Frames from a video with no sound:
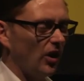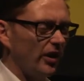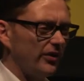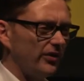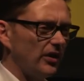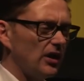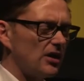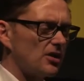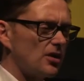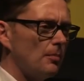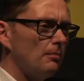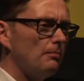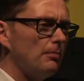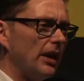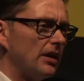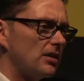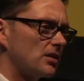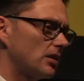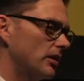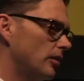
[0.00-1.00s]
I think it's
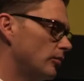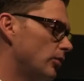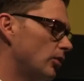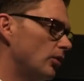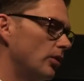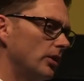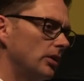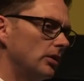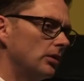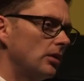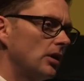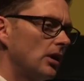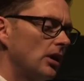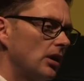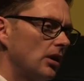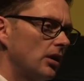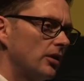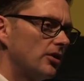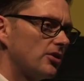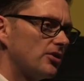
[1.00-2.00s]
immensely important.
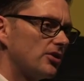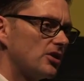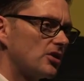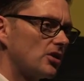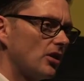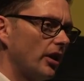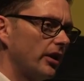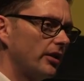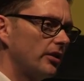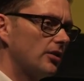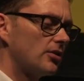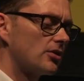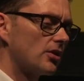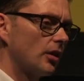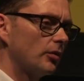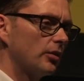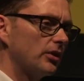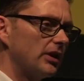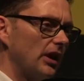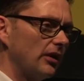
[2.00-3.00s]
And as designers,
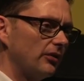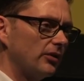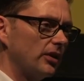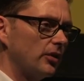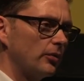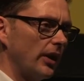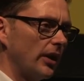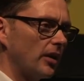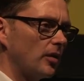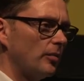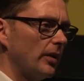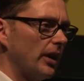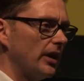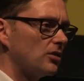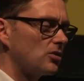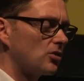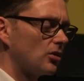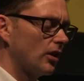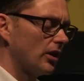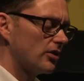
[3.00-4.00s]
I would definitely
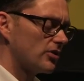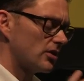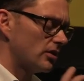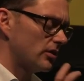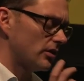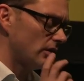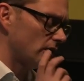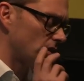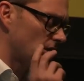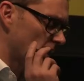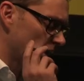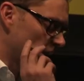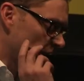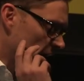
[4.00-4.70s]
recommend trying to learn